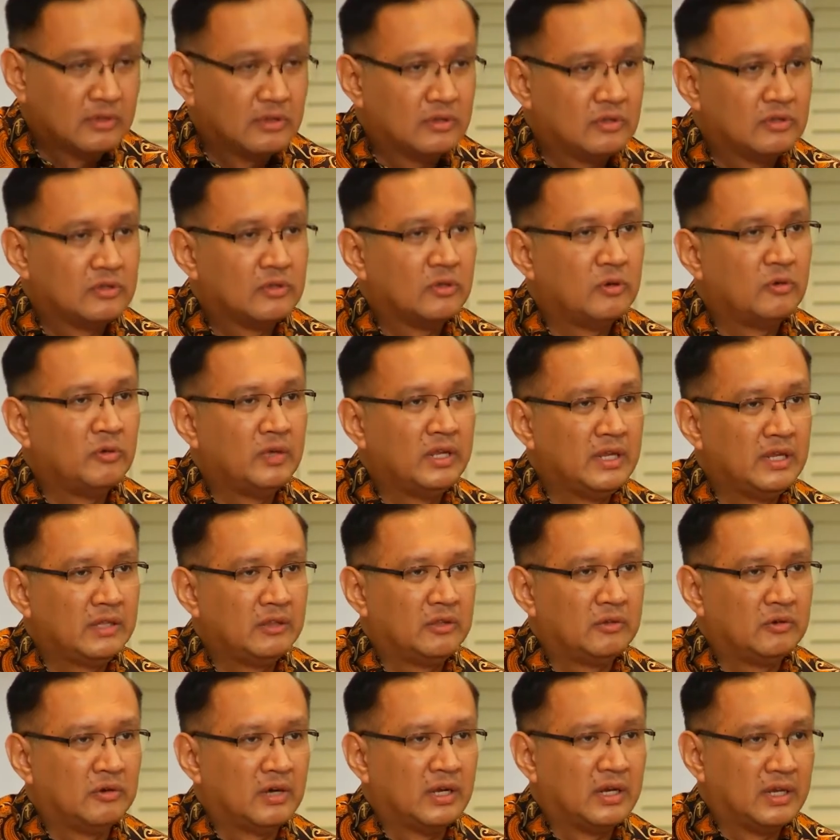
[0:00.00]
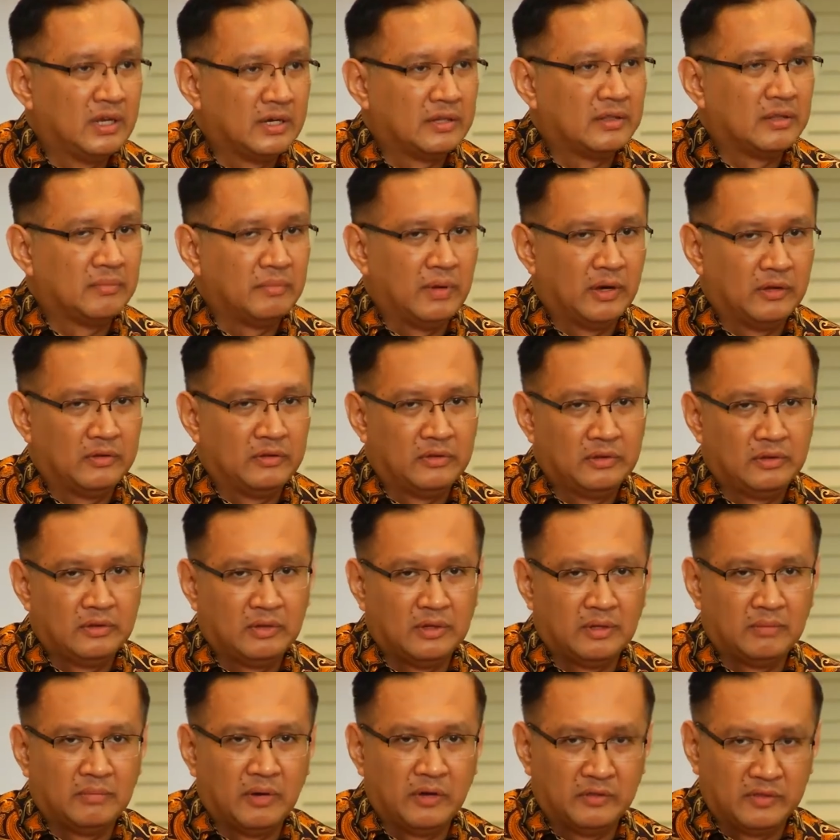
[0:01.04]
So we need to alert about,
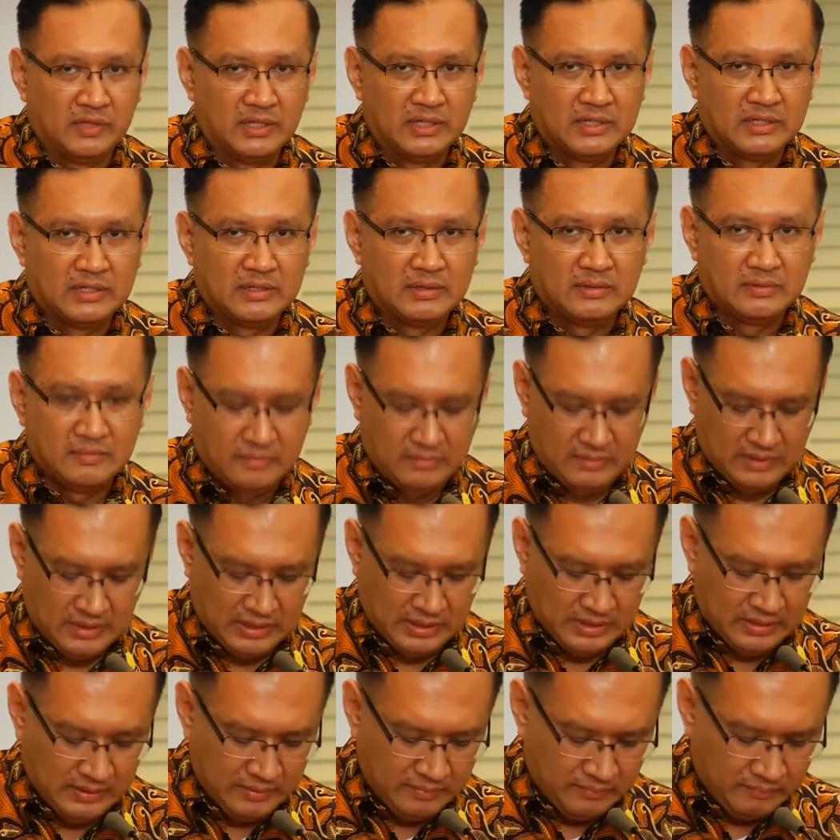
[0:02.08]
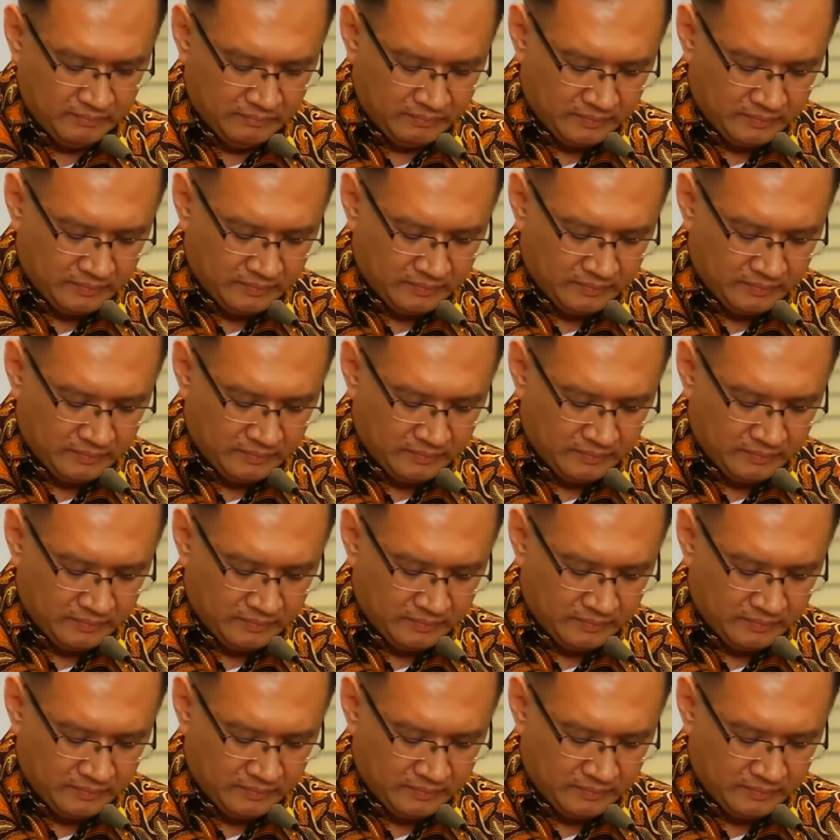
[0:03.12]
about this. Yeah?